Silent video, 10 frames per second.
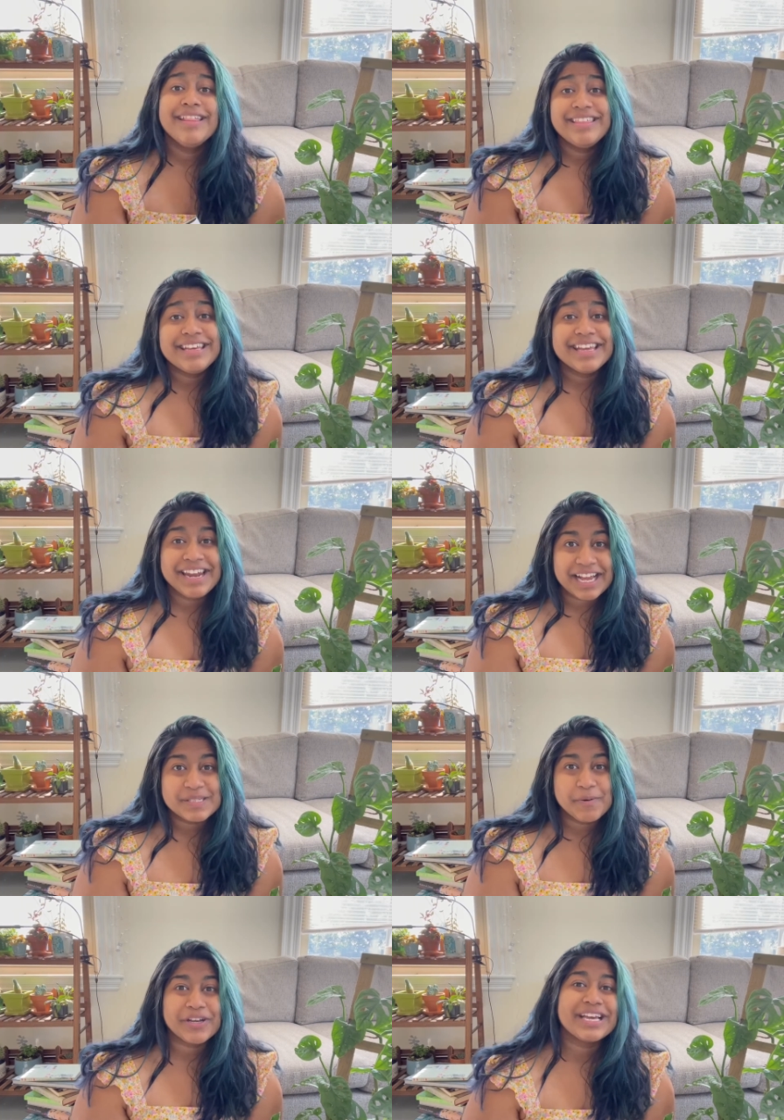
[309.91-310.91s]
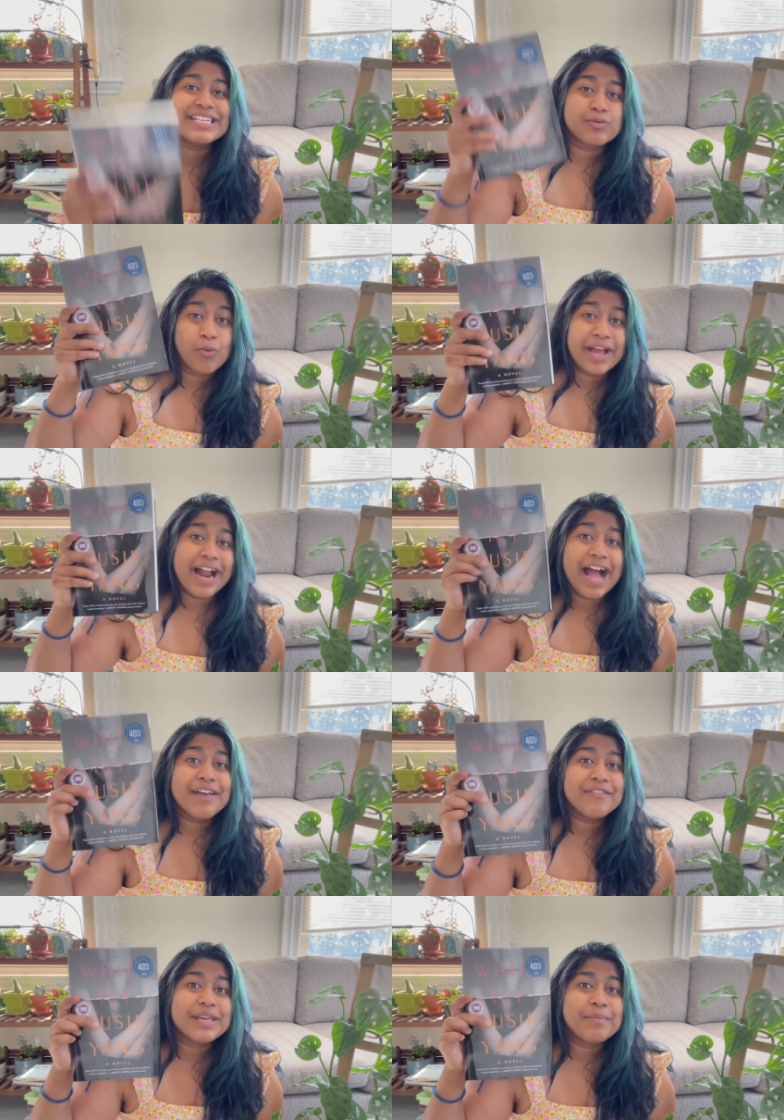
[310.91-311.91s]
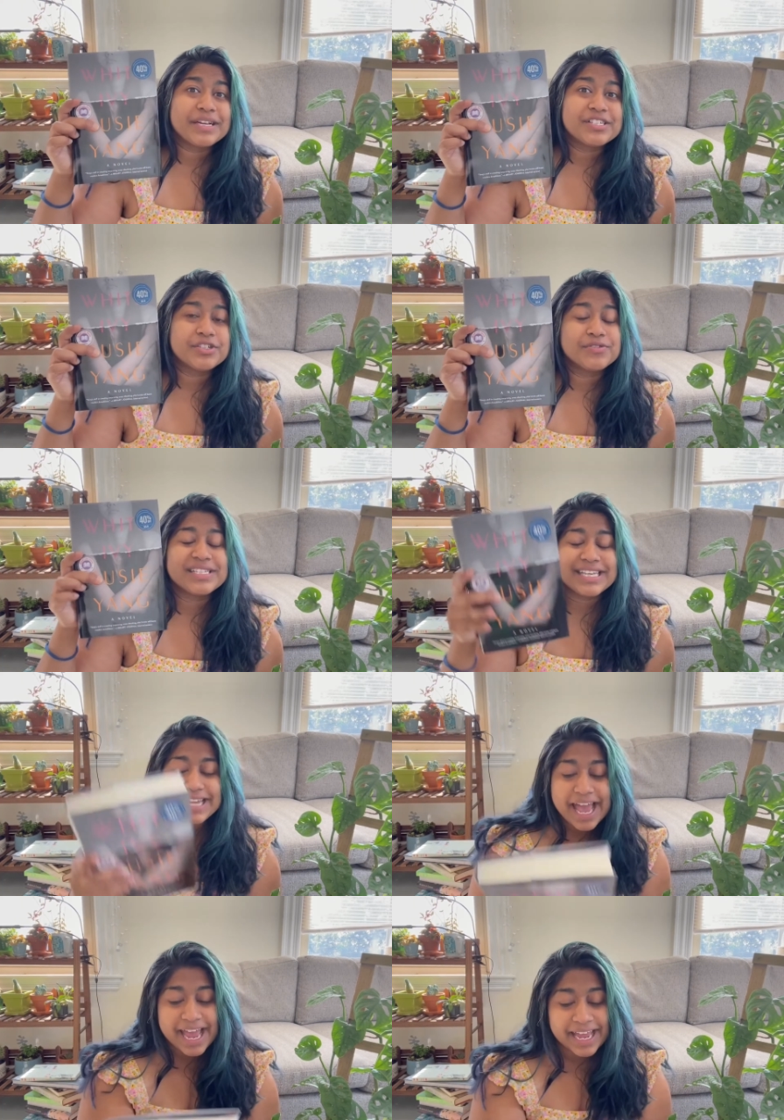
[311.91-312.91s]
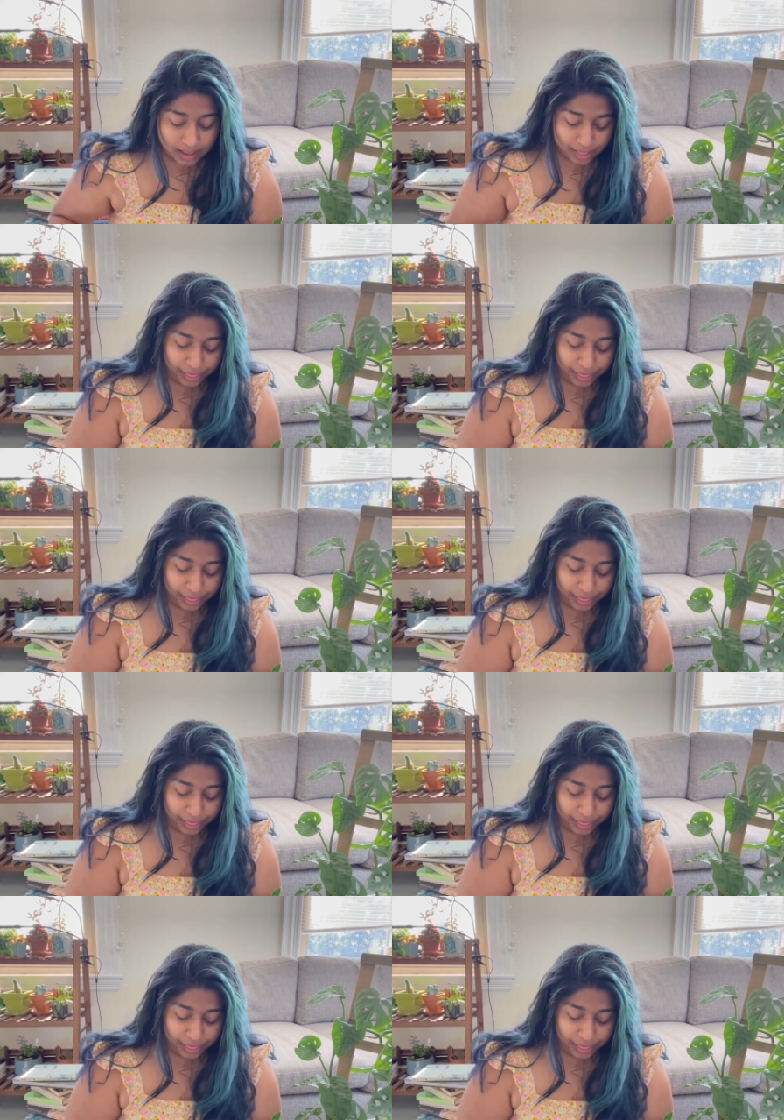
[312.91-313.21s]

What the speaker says: The next book is White Ivy by Susie Yang.